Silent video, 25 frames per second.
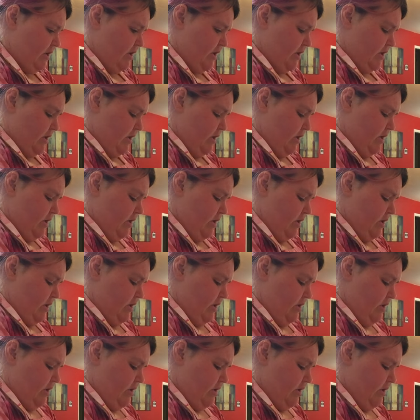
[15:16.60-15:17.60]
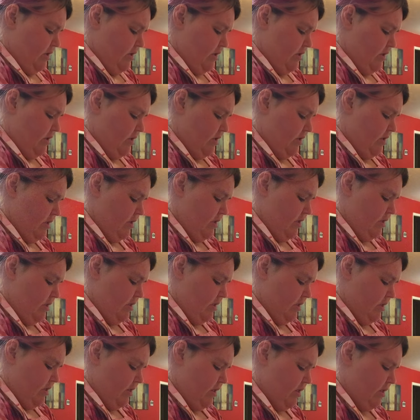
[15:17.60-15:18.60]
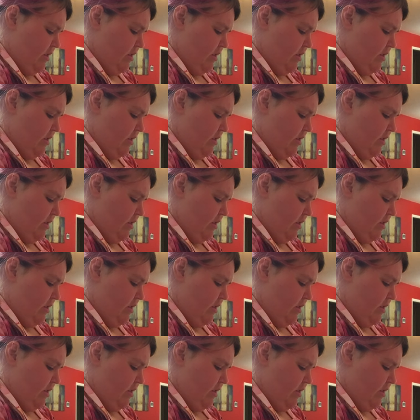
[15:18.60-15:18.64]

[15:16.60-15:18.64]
Nothing is said.